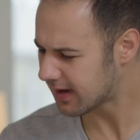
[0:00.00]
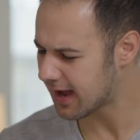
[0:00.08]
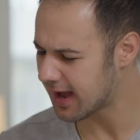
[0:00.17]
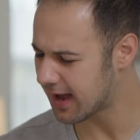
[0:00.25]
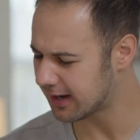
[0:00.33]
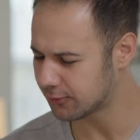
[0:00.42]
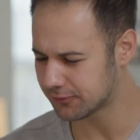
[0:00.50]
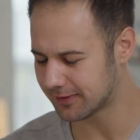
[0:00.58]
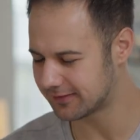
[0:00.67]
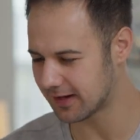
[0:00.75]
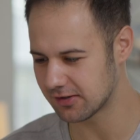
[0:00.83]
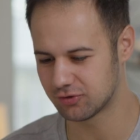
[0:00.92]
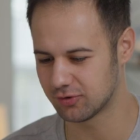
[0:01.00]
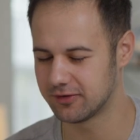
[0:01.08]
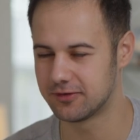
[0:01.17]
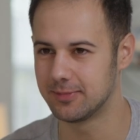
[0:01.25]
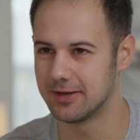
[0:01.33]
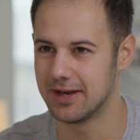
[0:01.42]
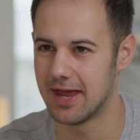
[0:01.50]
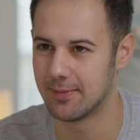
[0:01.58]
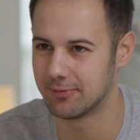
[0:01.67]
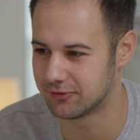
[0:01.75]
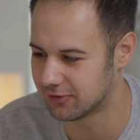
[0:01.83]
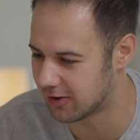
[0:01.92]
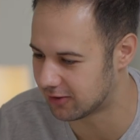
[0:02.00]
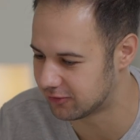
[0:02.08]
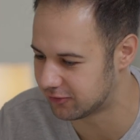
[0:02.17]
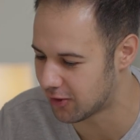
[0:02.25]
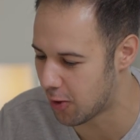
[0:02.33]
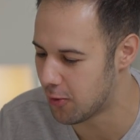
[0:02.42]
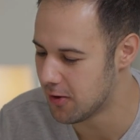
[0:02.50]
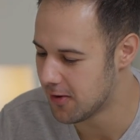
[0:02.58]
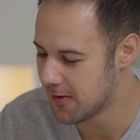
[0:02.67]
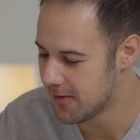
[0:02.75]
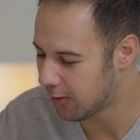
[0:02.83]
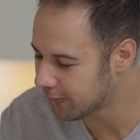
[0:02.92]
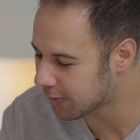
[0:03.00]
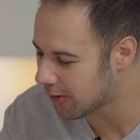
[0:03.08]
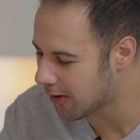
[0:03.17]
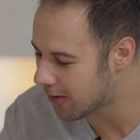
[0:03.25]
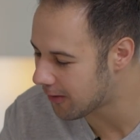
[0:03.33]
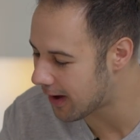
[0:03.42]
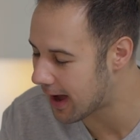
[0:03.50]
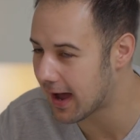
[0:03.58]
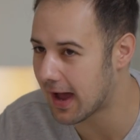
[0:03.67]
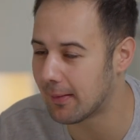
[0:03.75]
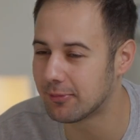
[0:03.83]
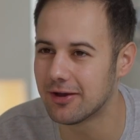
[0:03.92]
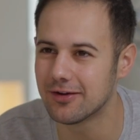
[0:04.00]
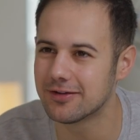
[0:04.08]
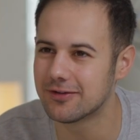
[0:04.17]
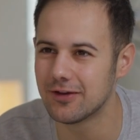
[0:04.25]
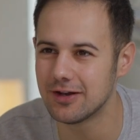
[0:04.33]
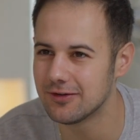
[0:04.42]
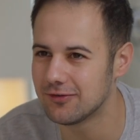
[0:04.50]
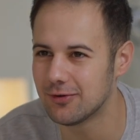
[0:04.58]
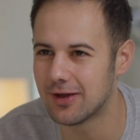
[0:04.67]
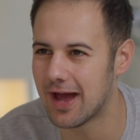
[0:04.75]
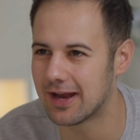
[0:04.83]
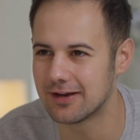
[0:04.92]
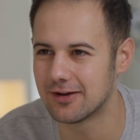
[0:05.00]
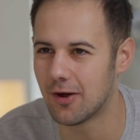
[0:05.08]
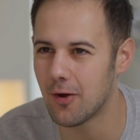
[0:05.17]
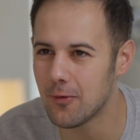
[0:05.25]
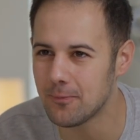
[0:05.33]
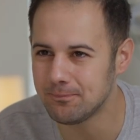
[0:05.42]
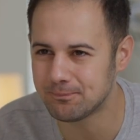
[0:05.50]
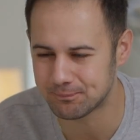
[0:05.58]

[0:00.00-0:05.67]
and it was my second choice to be a Napa shard. So overall, I'm curious if any of you got it at home.